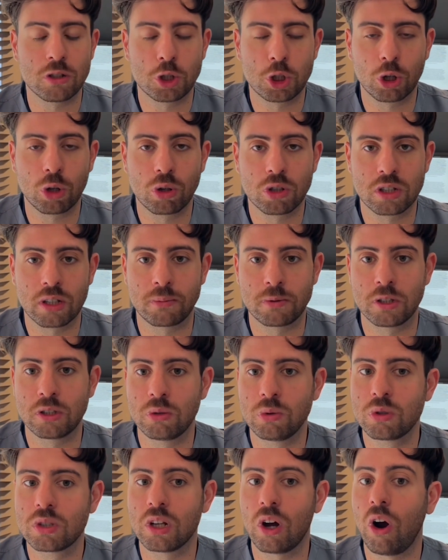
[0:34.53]
sugar
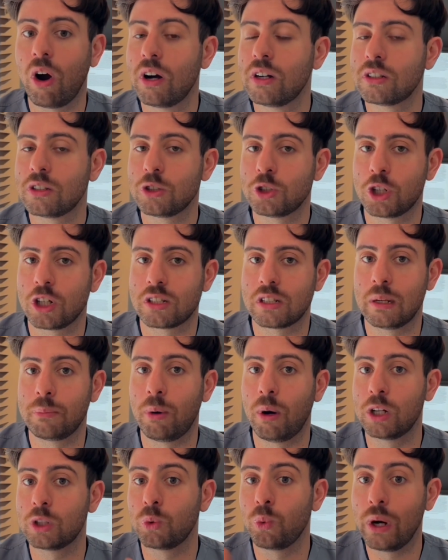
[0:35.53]
substitutes aren't just
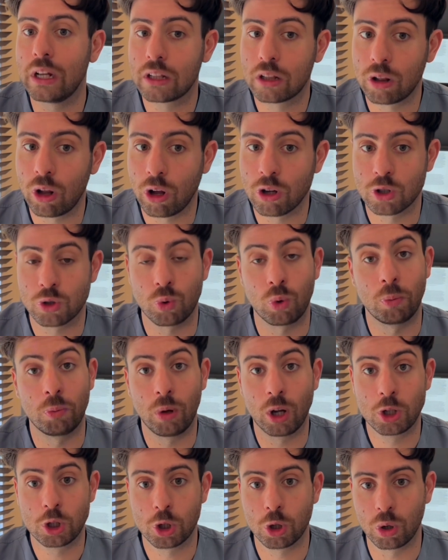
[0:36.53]
about weight loss or
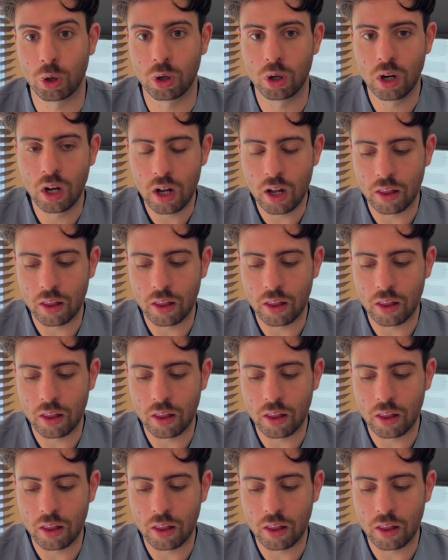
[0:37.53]
blood sugar.